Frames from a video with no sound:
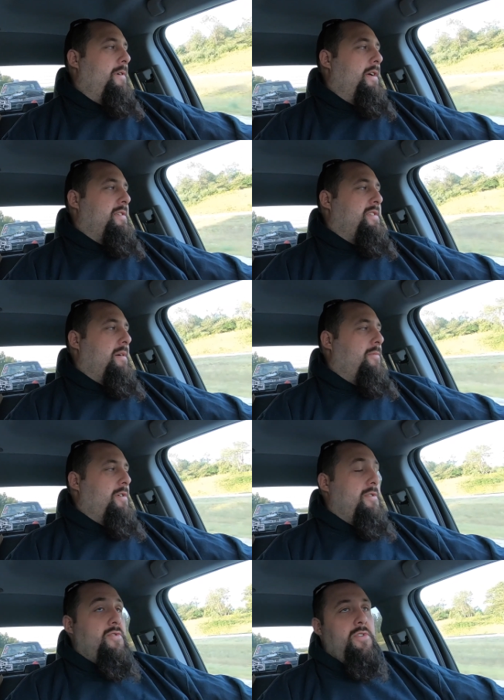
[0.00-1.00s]
as
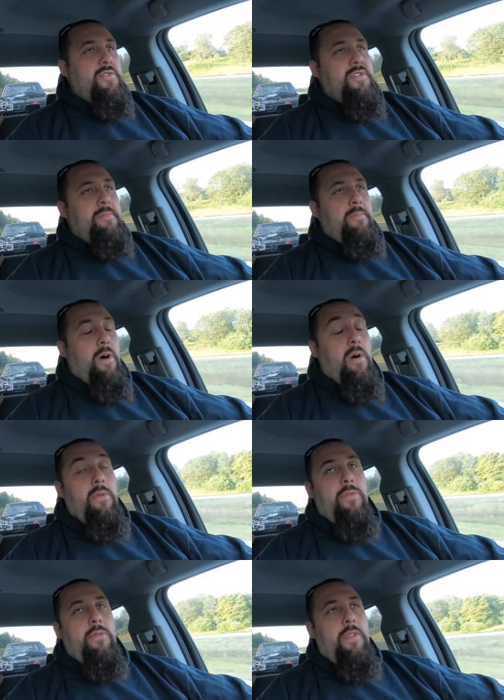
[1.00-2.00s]
someone who's used
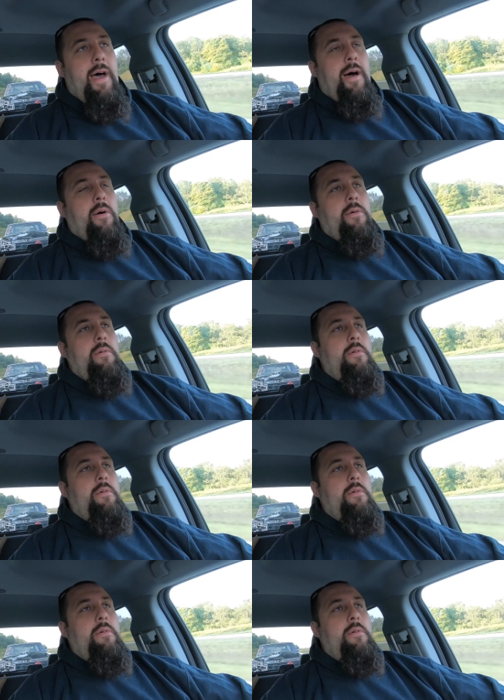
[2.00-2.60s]
both now,